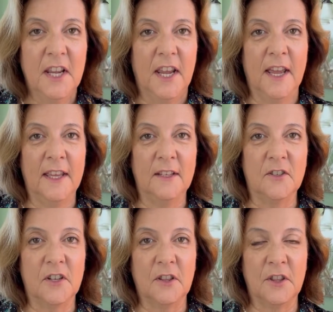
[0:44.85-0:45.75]

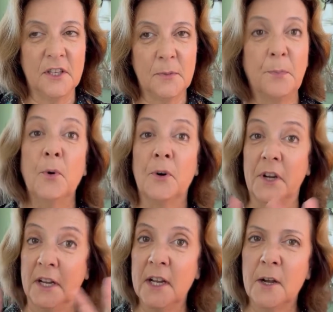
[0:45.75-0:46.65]
And this board,
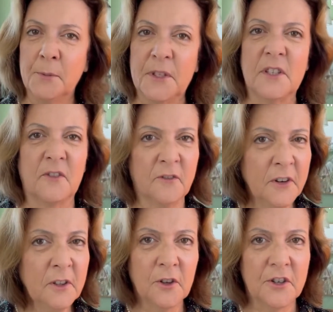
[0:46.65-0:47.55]
it encompasses a
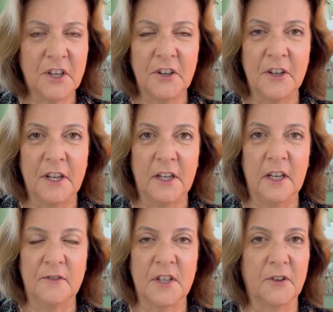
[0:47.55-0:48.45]
very large area
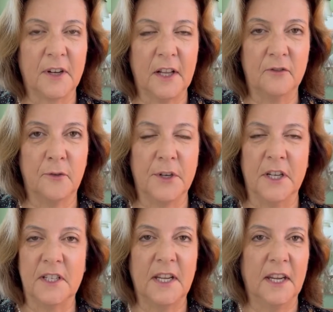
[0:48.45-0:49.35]
of Southern
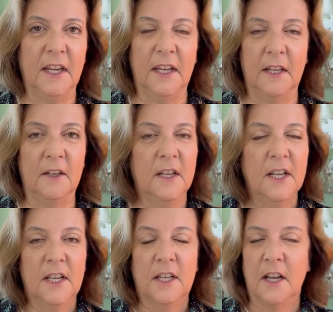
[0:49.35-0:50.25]
California, taking in
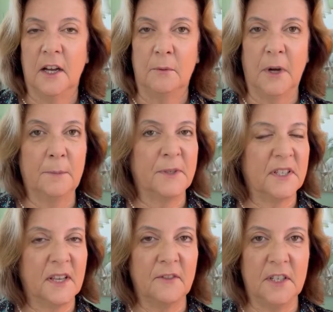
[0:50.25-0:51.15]
up to
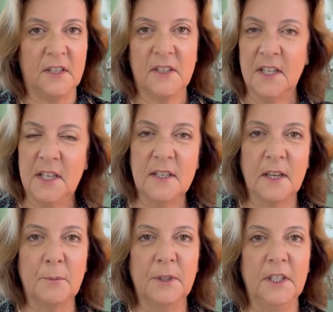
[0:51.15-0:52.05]
70 cities,
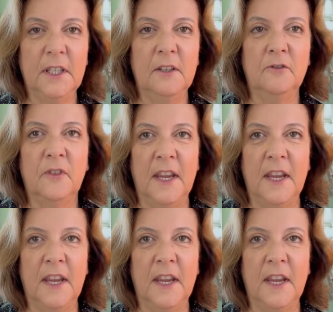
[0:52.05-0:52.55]
I believe.